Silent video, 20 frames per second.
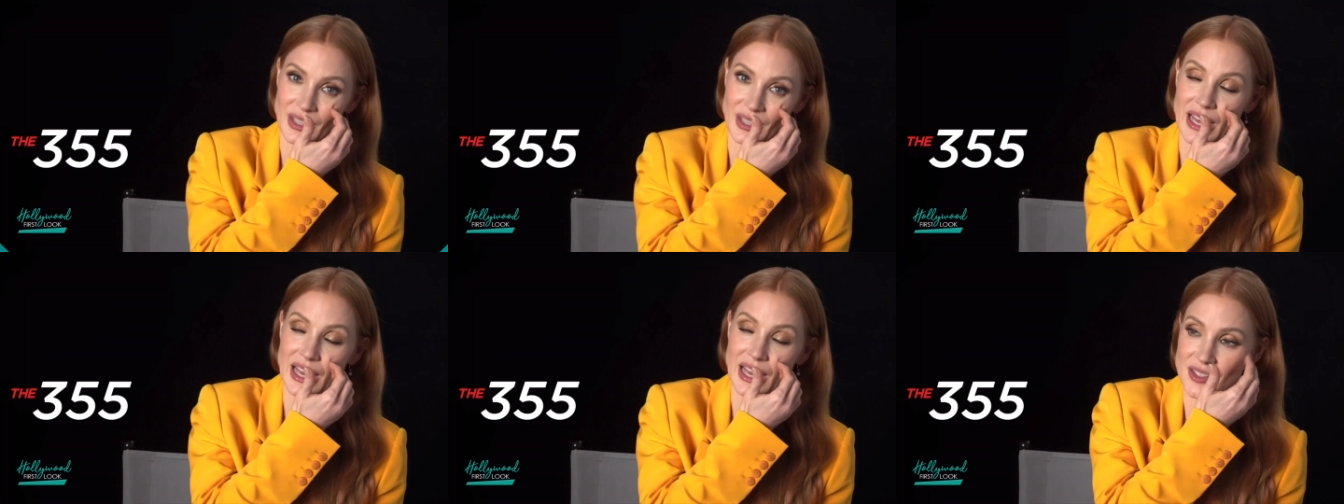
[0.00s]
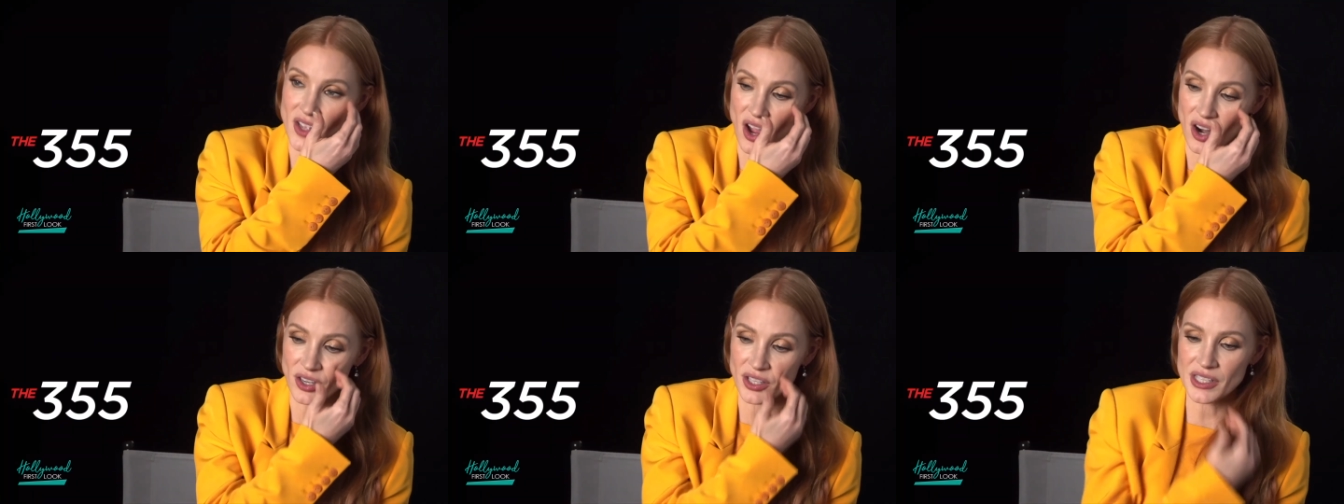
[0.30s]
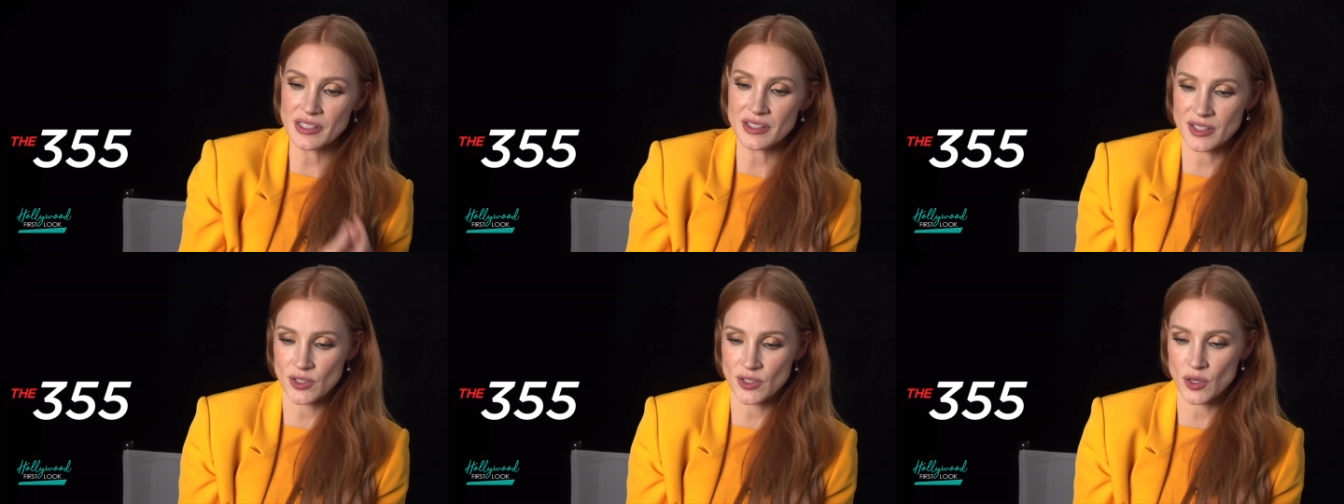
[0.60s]
Yes, our
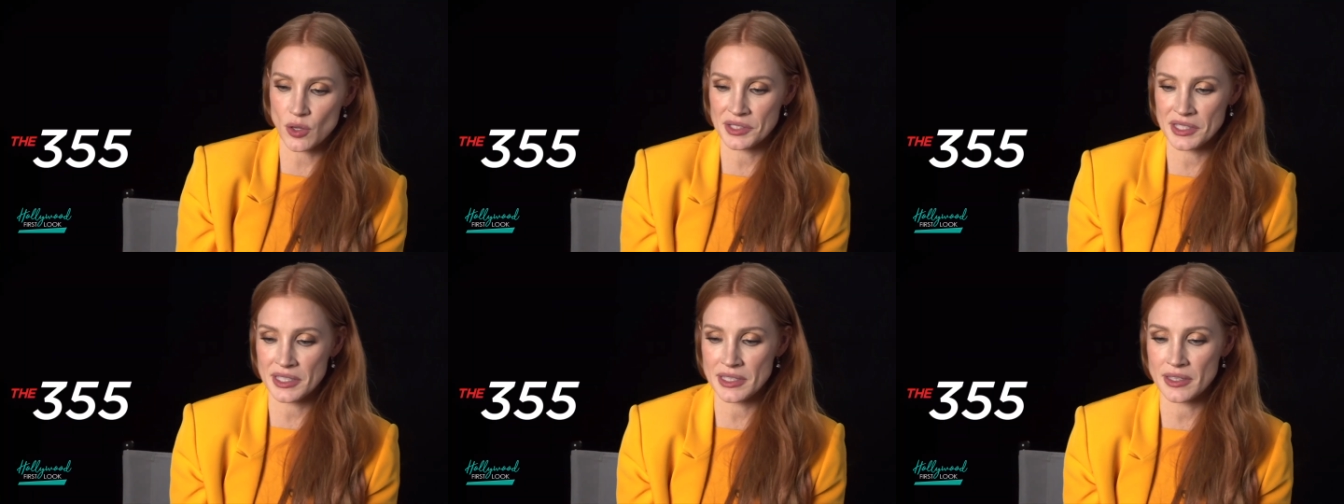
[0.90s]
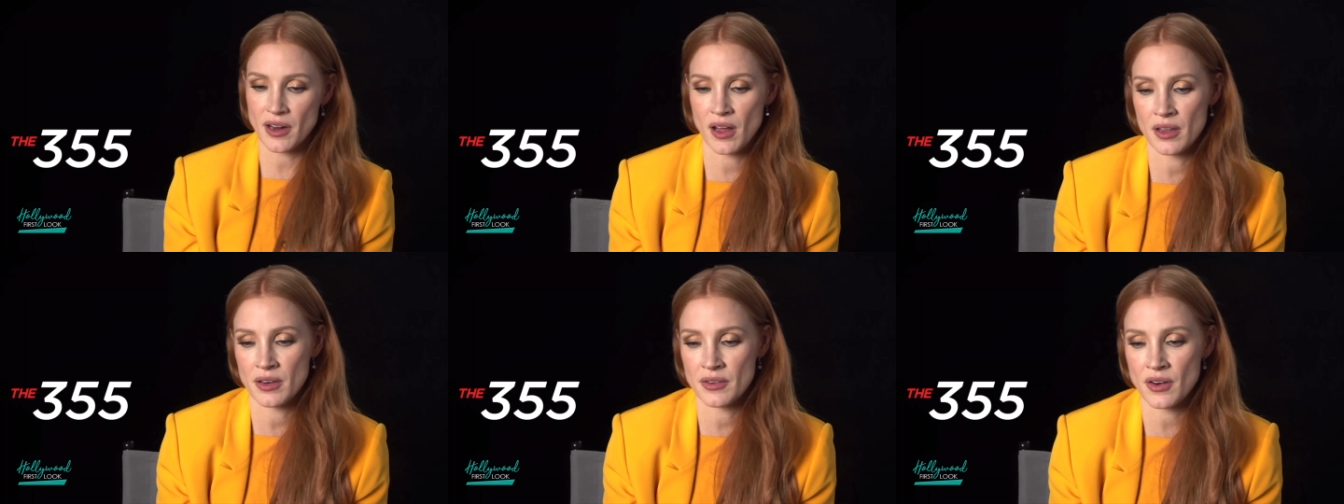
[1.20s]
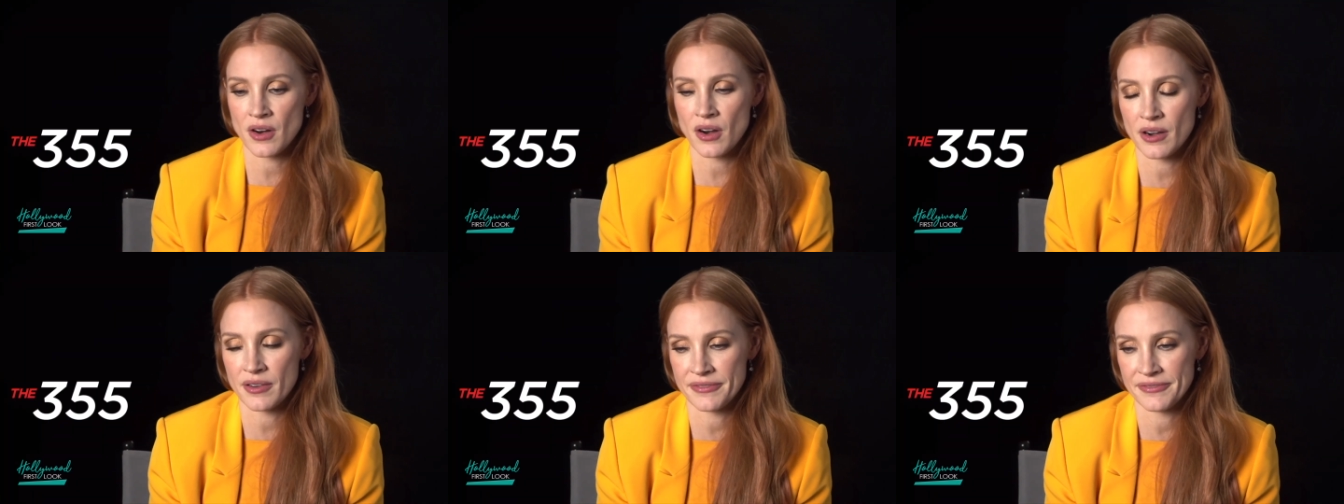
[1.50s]
consultant on
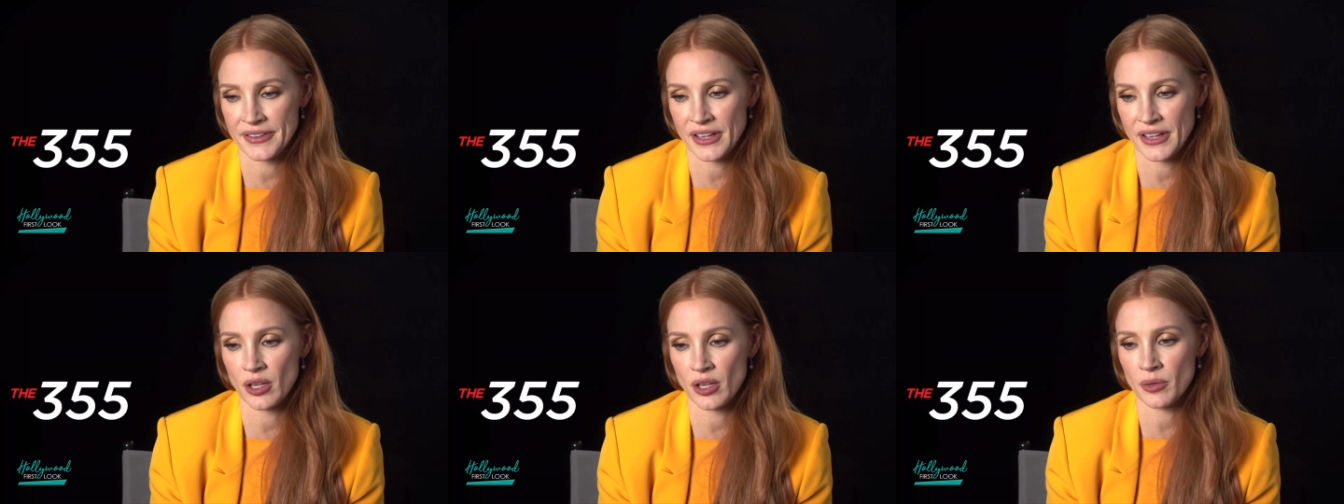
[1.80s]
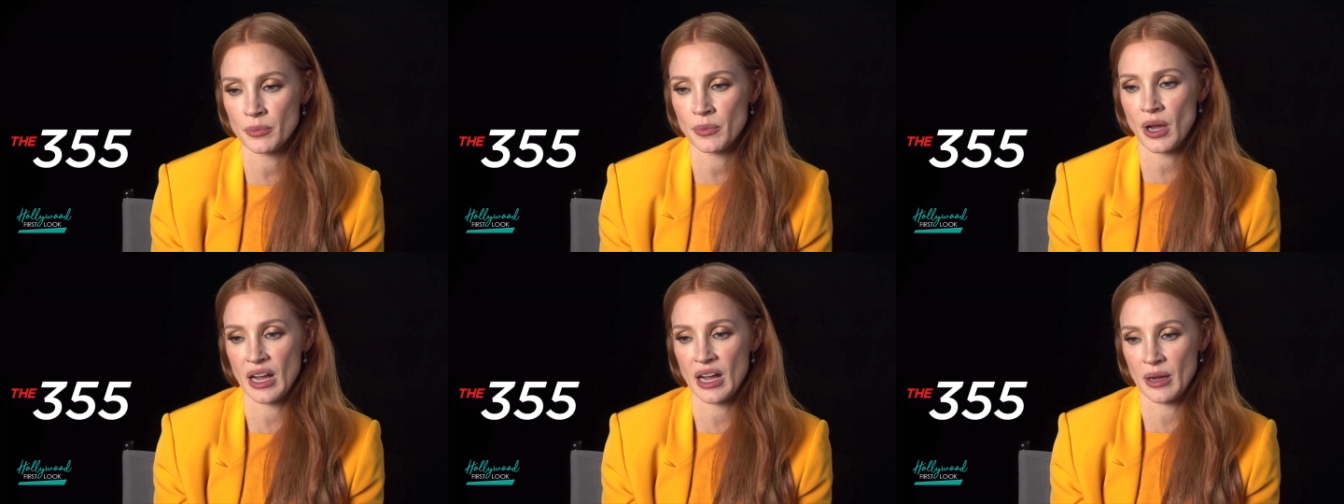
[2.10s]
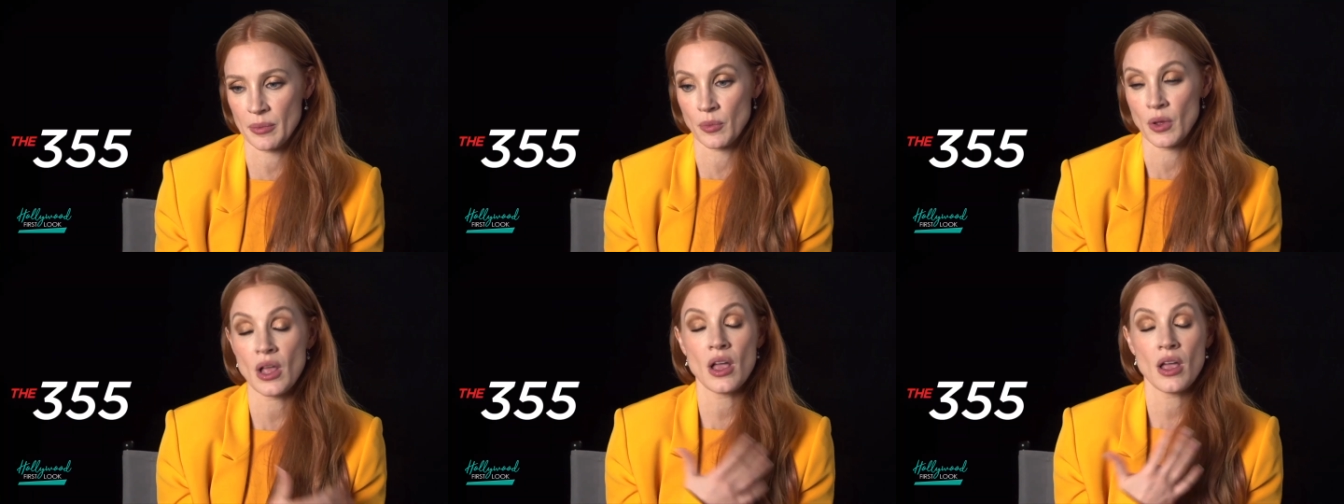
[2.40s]
our film
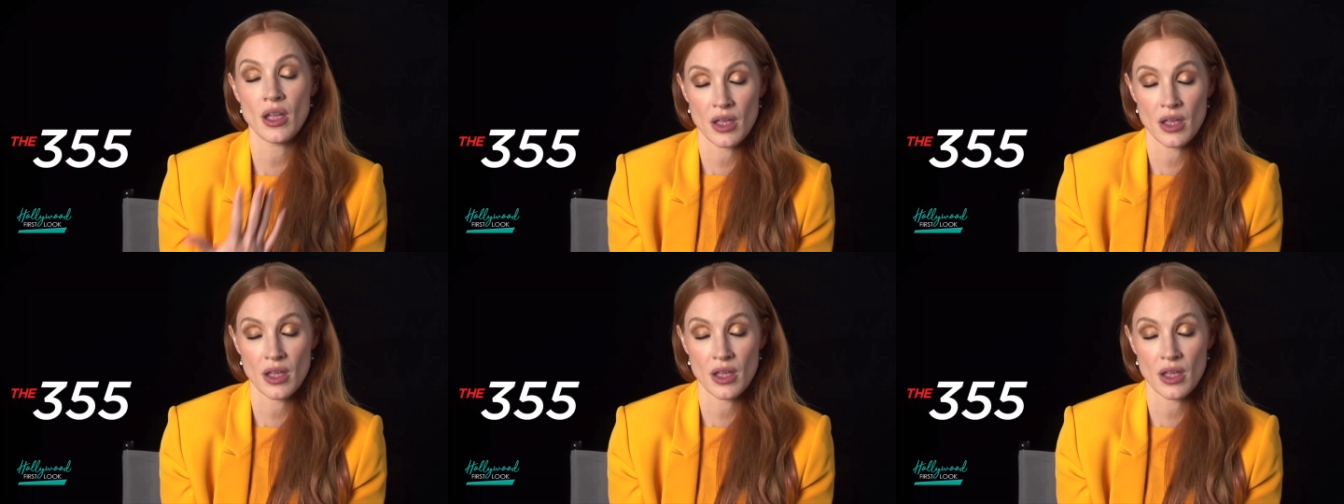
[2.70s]
um,